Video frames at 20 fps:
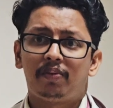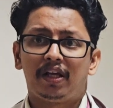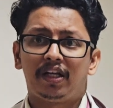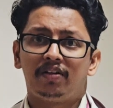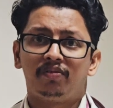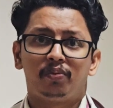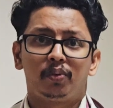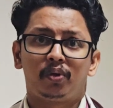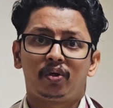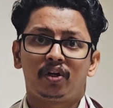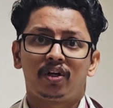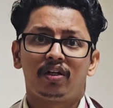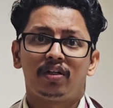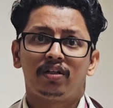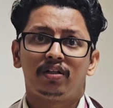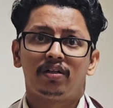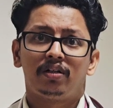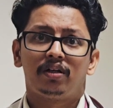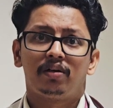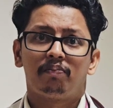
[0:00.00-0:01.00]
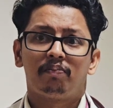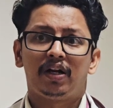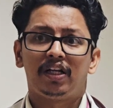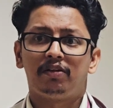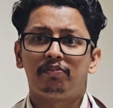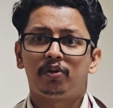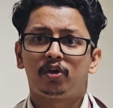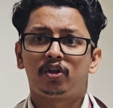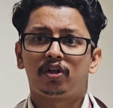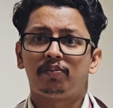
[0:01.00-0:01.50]
plain bottle.
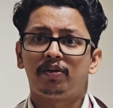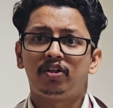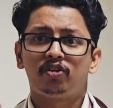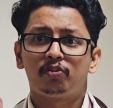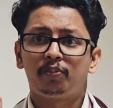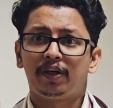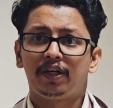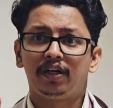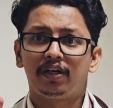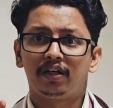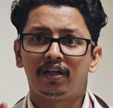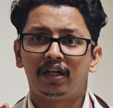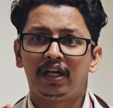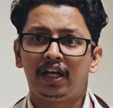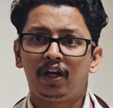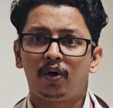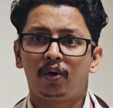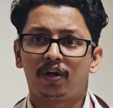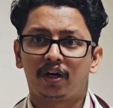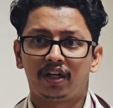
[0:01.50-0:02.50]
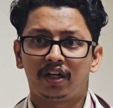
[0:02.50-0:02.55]
Plain bottle means pink yellow